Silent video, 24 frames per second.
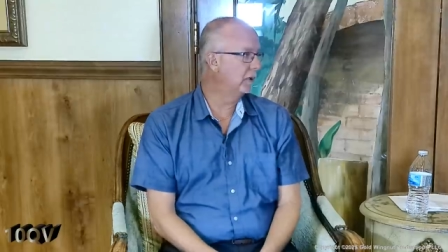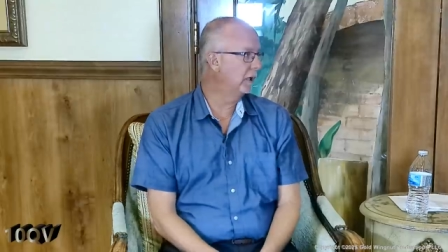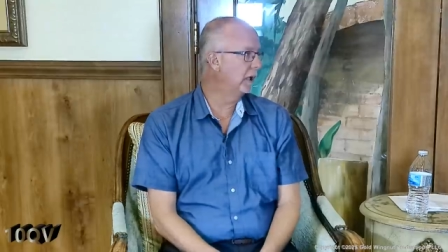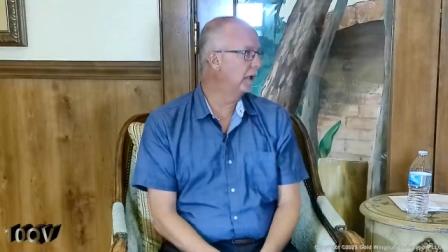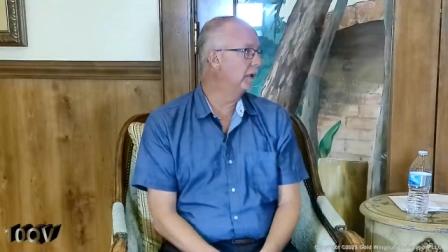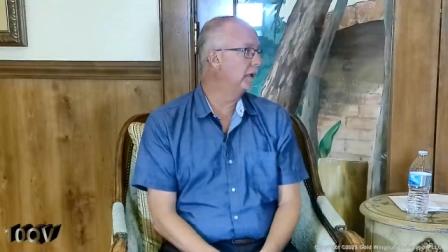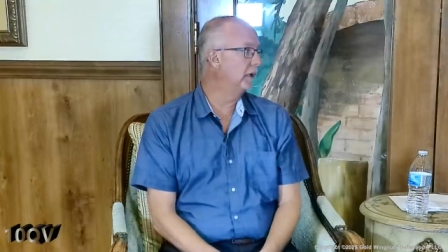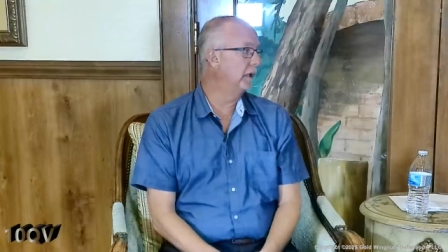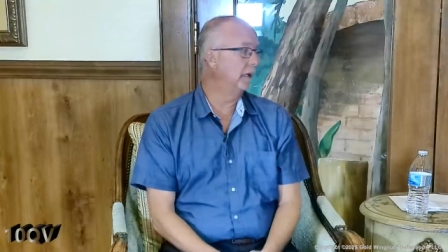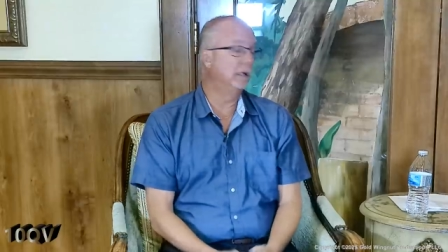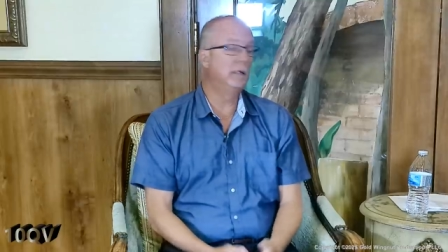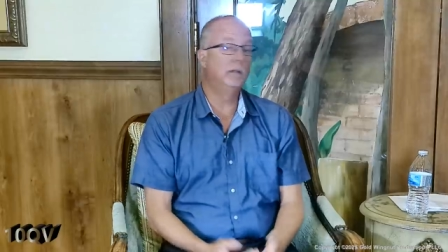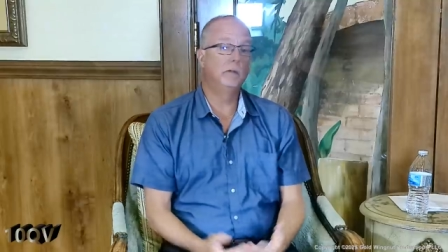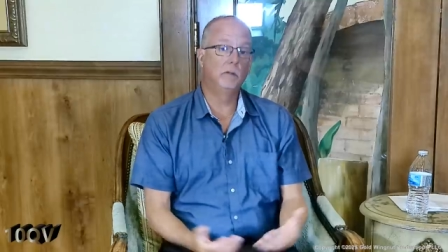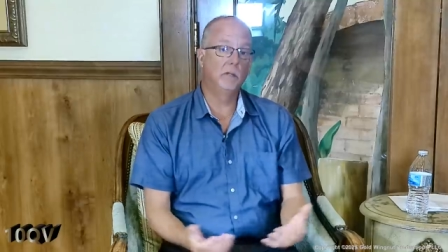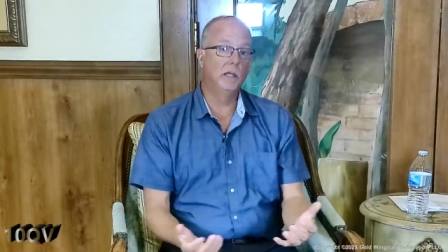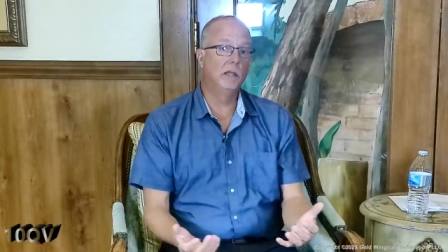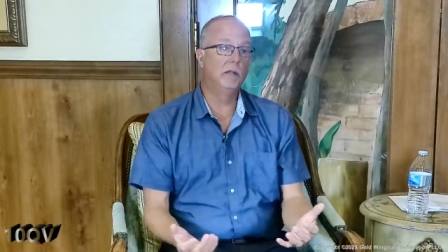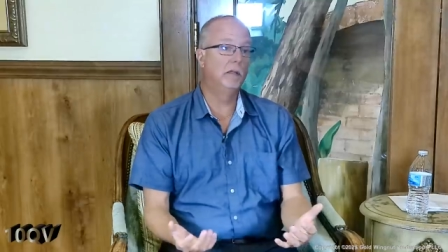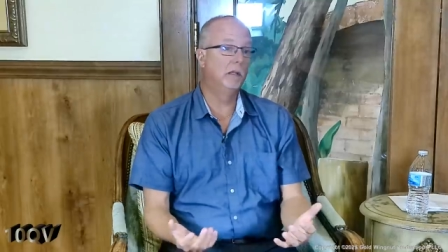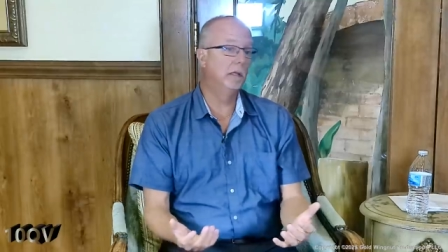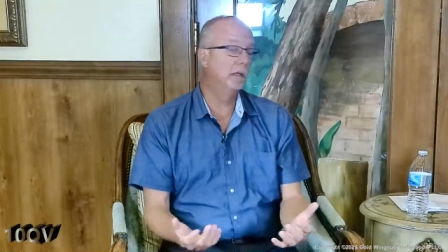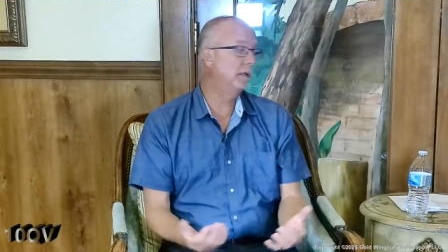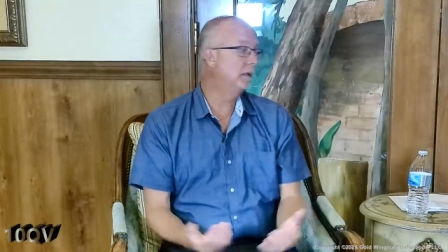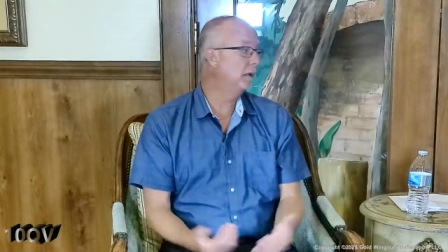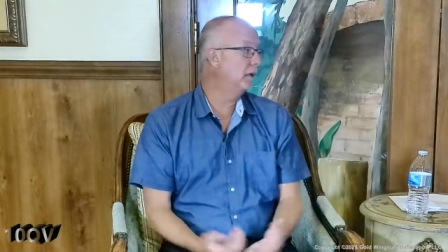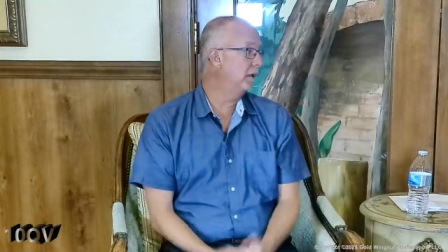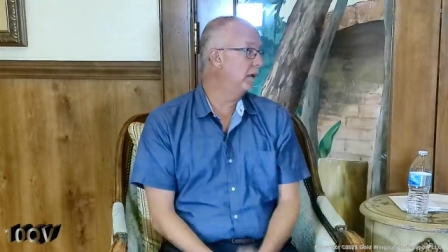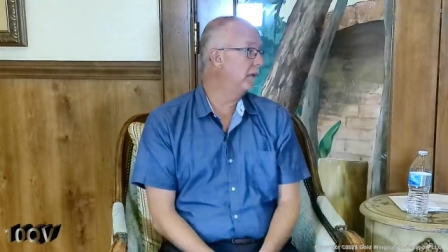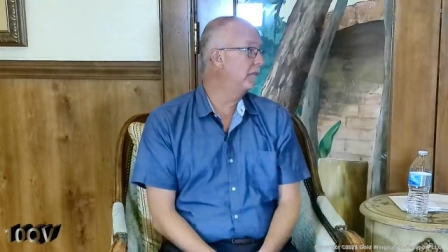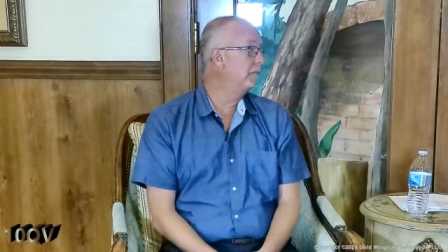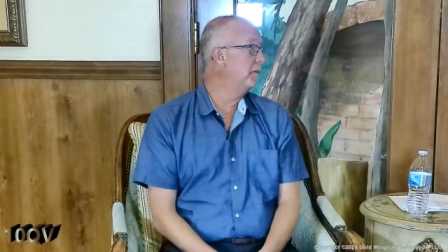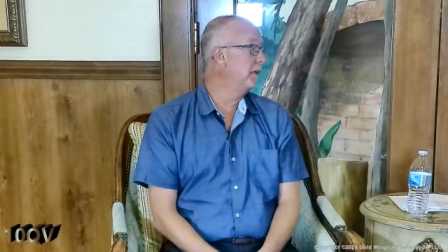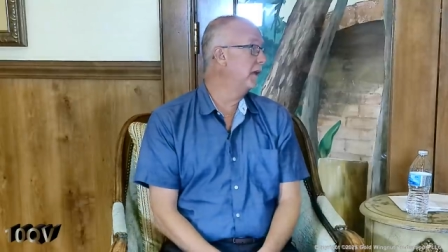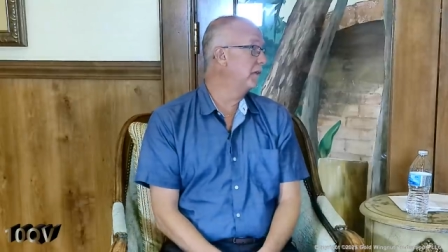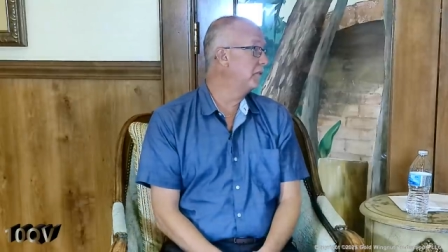and
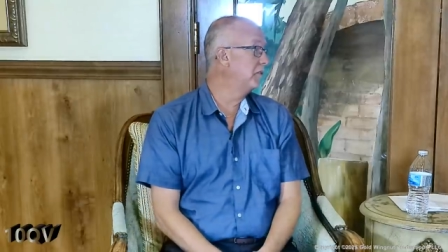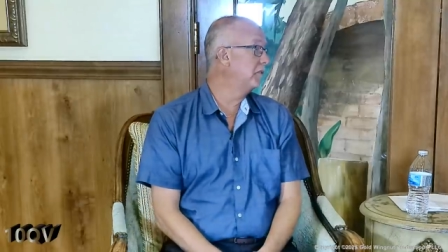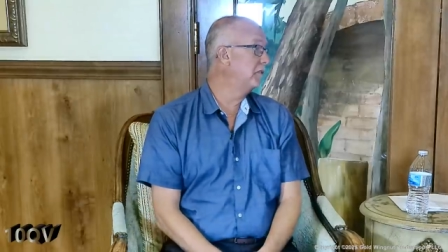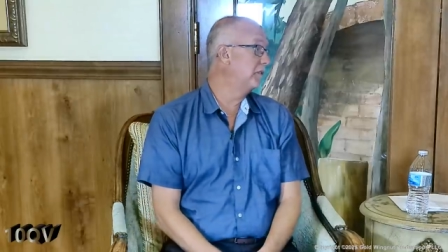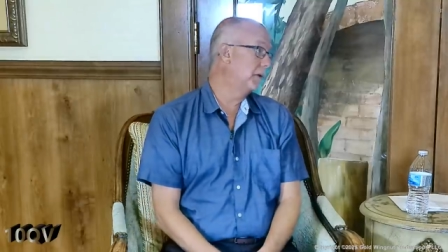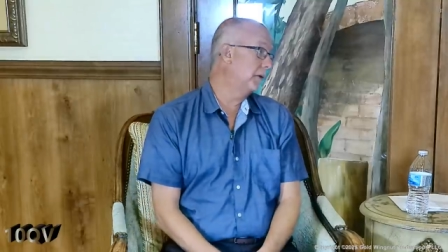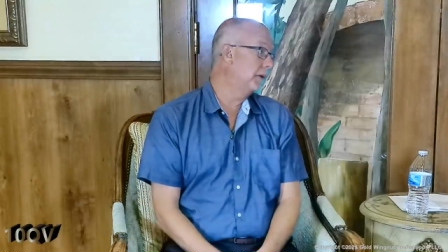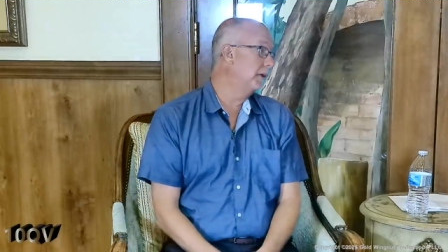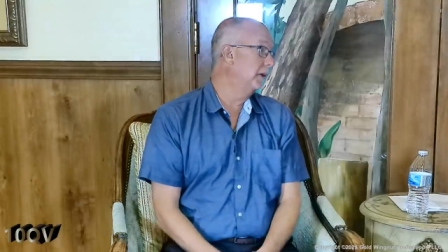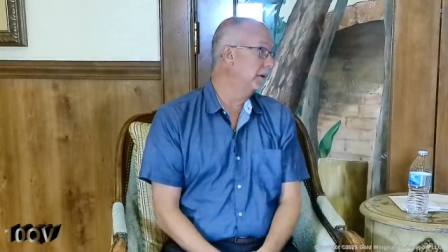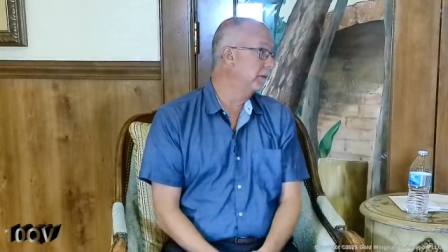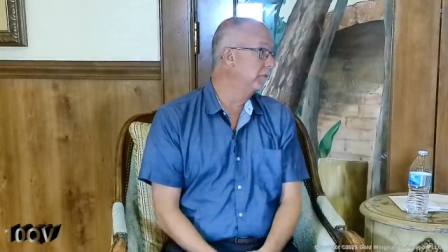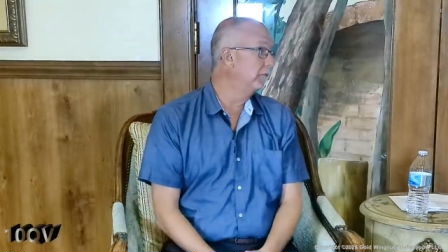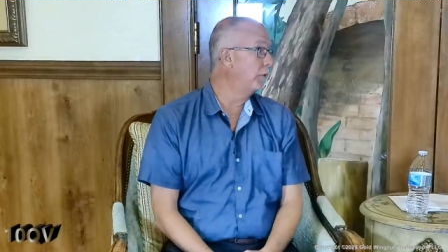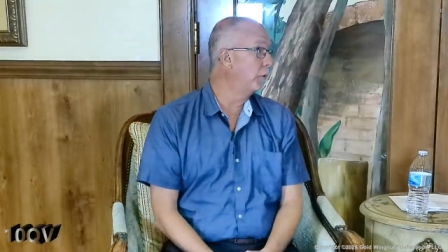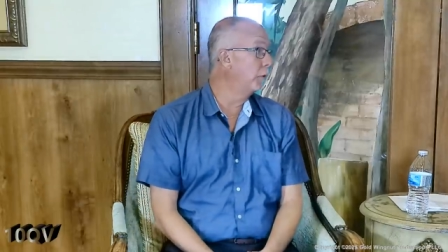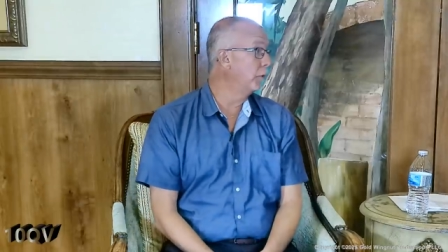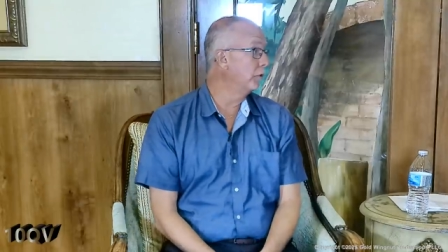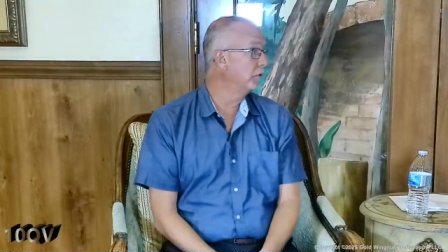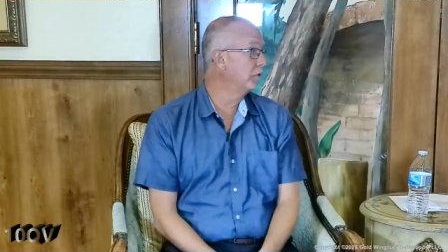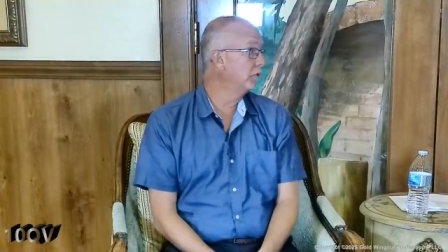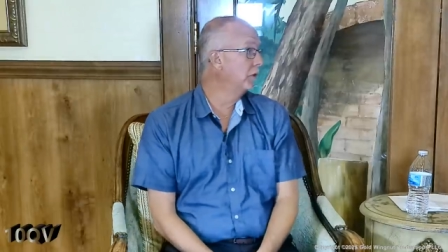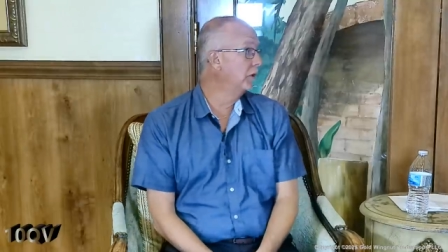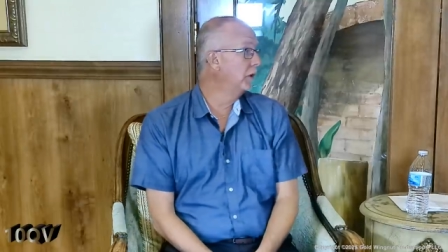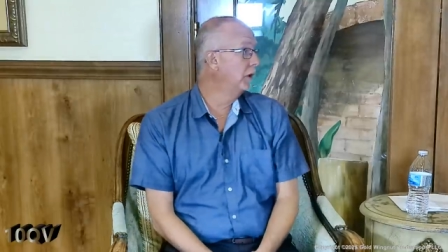if necessary, enforce.